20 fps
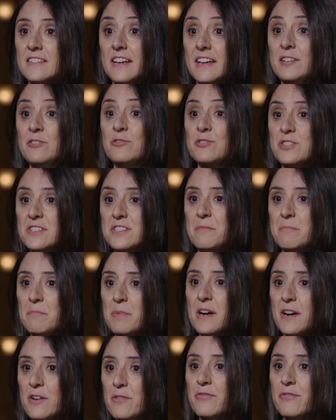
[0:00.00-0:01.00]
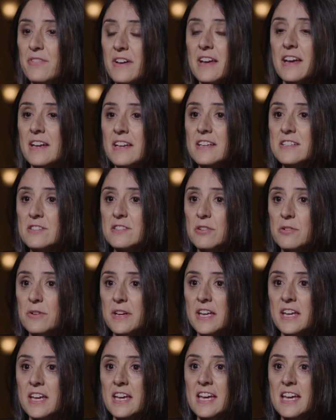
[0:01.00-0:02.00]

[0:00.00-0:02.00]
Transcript: interesting part of any story.